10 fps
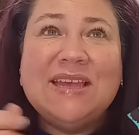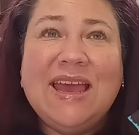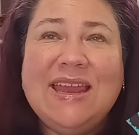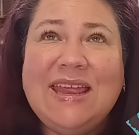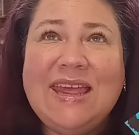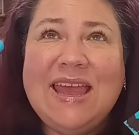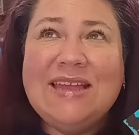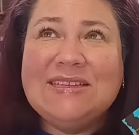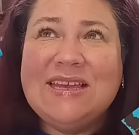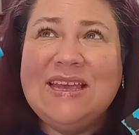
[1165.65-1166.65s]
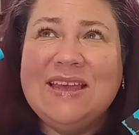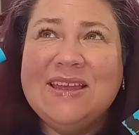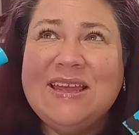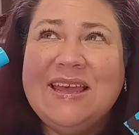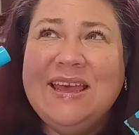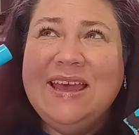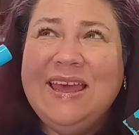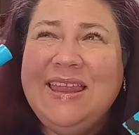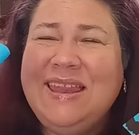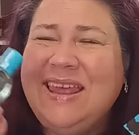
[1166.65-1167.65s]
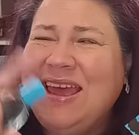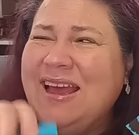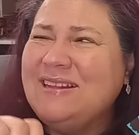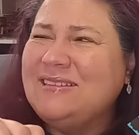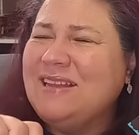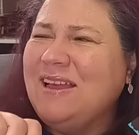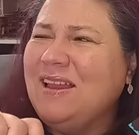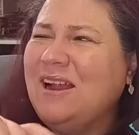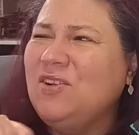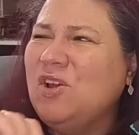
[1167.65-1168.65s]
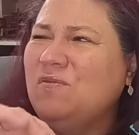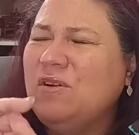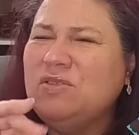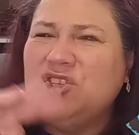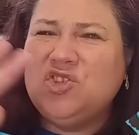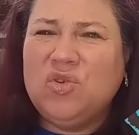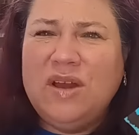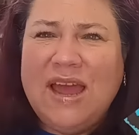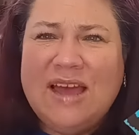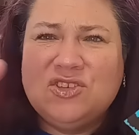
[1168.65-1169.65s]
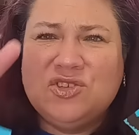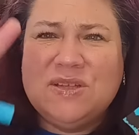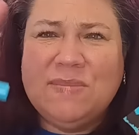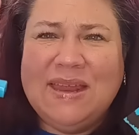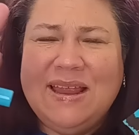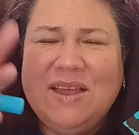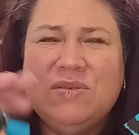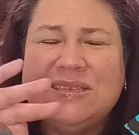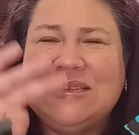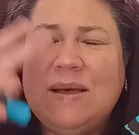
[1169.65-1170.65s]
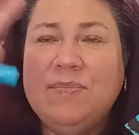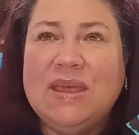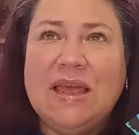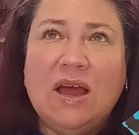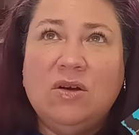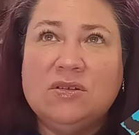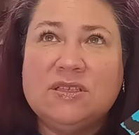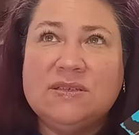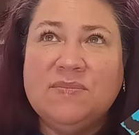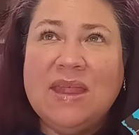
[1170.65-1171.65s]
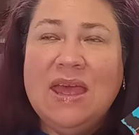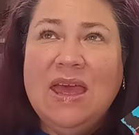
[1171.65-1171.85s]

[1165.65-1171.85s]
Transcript: They had EAD and then they had I, I don't know if it was Jordache or something like it was something else,